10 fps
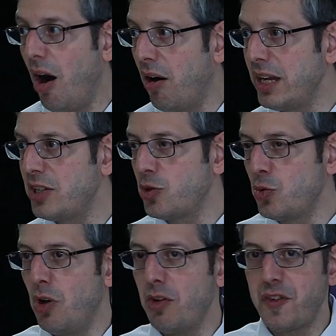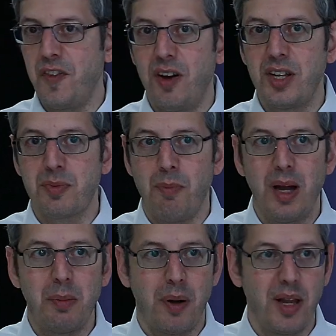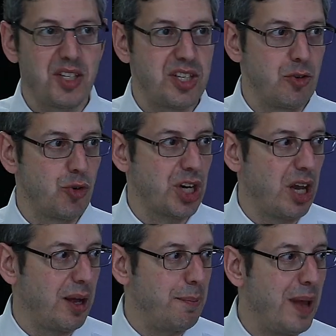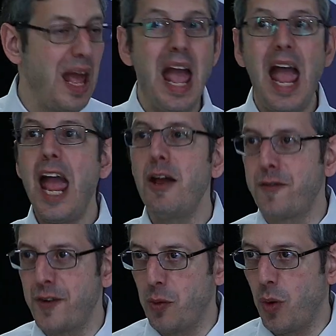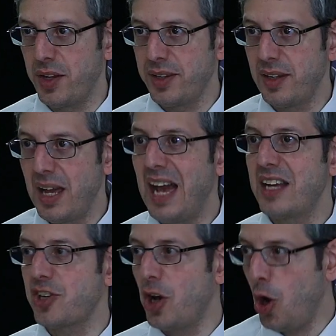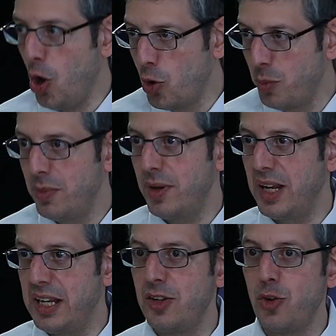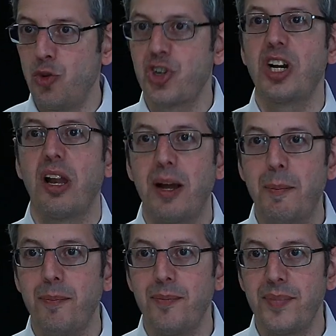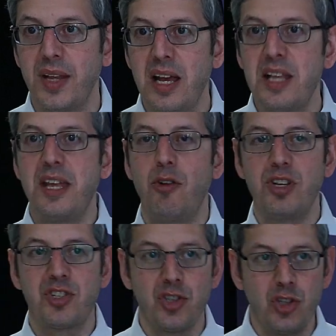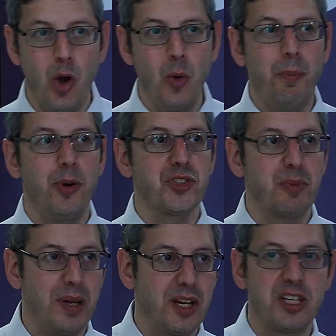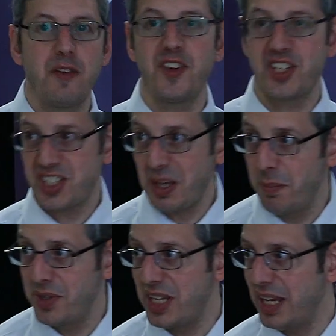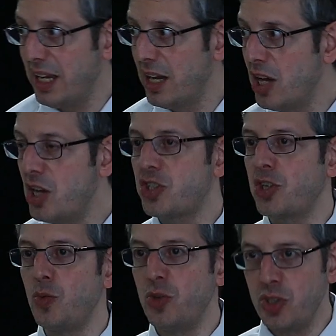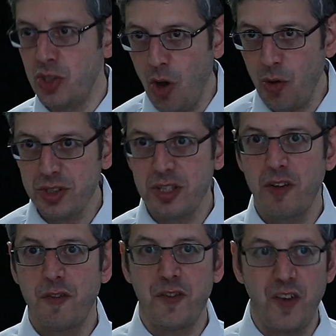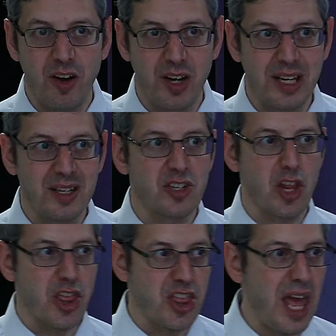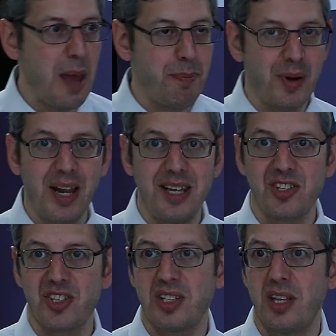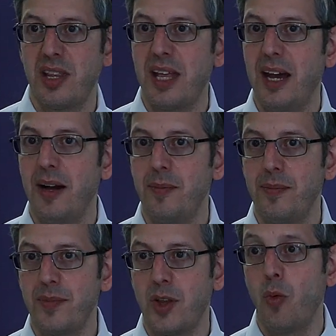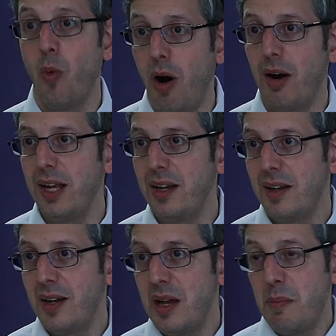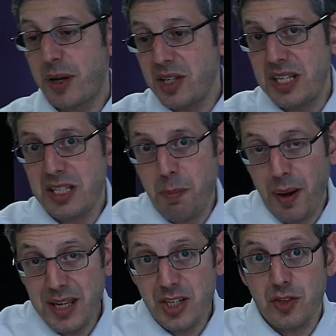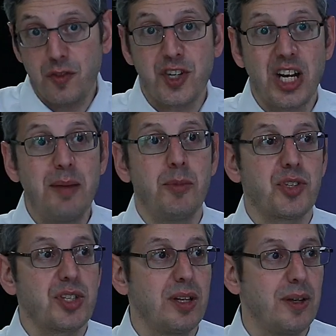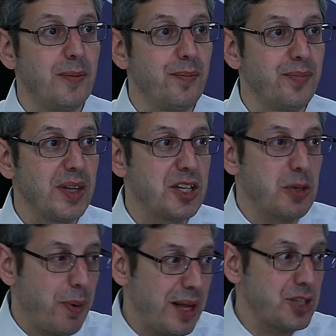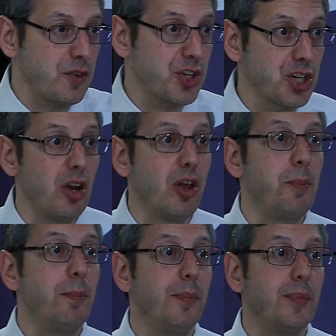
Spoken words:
I do not find my place in Yerushalayim. Everyone has a home in Yerushalayim. There is no possibility for somebody to not find their place there. Why? Because it's a place of shlemus. It's a place of shalom.